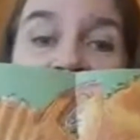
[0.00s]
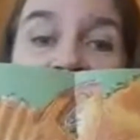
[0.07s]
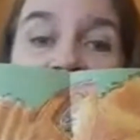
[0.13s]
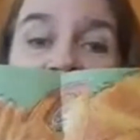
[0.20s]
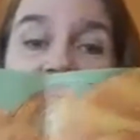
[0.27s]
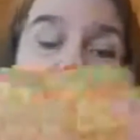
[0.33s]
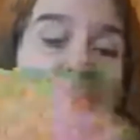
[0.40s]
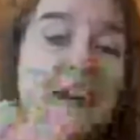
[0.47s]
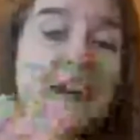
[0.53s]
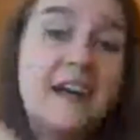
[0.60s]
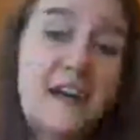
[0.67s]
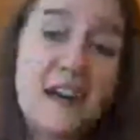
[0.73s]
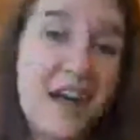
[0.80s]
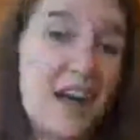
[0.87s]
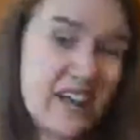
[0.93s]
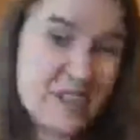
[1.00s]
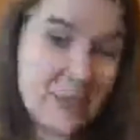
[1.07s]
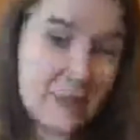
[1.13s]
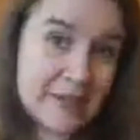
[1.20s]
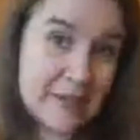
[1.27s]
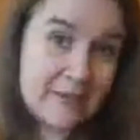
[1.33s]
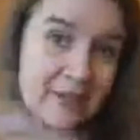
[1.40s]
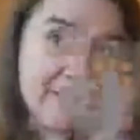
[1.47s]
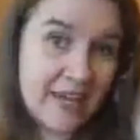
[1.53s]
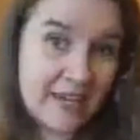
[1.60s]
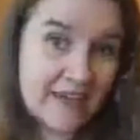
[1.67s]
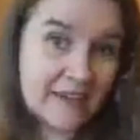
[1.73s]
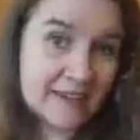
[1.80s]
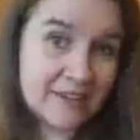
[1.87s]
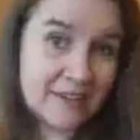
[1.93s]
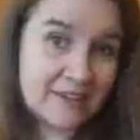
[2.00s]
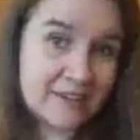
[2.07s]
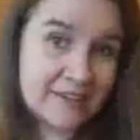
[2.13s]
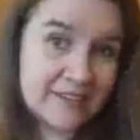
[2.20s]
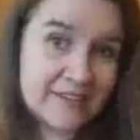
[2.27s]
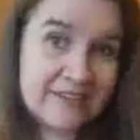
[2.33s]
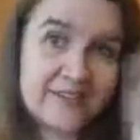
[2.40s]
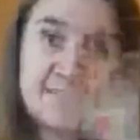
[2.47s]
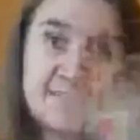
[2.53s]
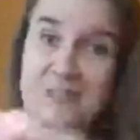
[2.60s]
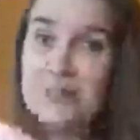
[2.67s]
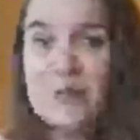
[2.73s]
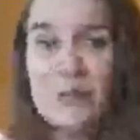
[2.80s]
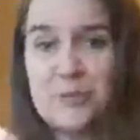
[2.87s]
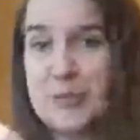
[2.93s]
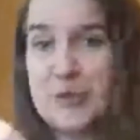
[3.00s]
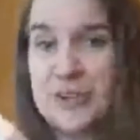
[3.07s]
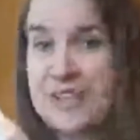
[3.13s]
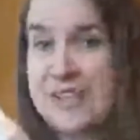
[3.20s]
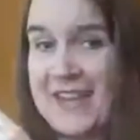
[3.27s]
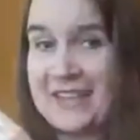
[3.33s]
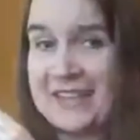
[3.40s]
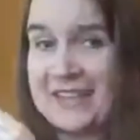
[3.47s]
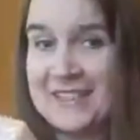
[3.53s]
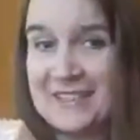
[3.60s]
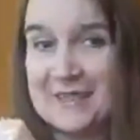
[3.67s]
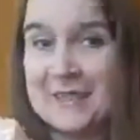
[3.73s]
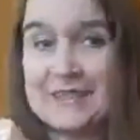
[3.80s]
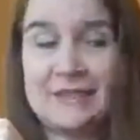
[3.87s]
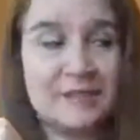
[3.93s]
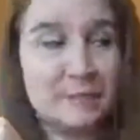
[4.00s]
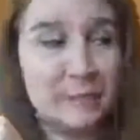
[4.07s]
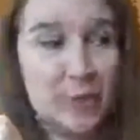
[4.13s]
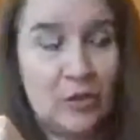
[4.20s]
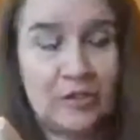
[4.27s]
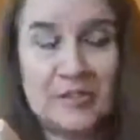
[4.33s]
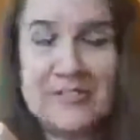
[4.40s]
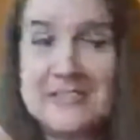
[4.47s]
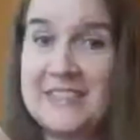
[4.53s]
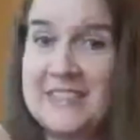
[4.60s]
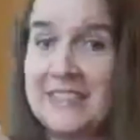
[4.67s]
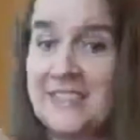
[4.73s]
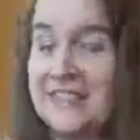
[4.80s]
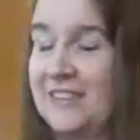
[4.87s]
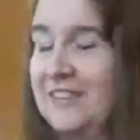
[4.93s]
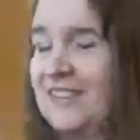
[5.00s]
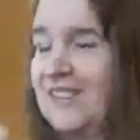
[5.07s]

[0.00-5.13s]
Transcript: cat. I don't think I have a cat in here. You would put a cat in a small container.